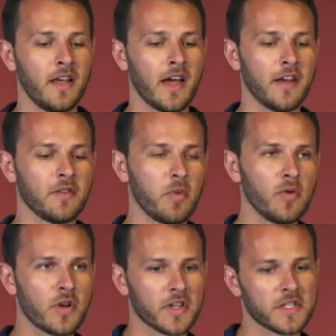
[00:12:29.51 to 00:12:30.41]
And the
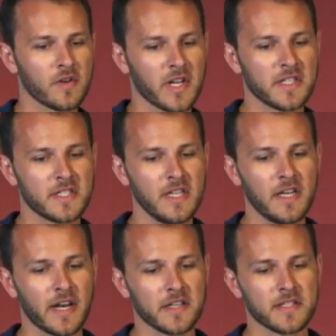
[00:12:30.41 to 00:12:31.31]
blue dots you can see,
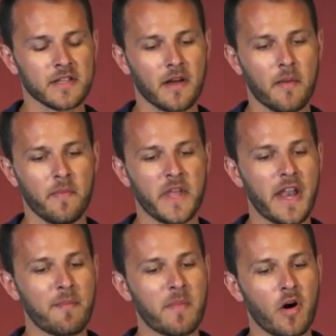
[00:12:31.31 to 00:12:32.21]
that is um, the
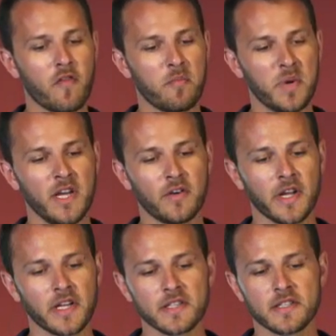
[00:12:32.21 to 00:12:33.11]
number of
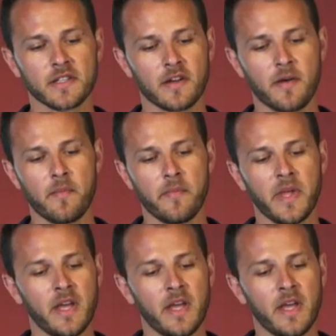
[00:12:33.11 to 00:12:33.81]
peerings um,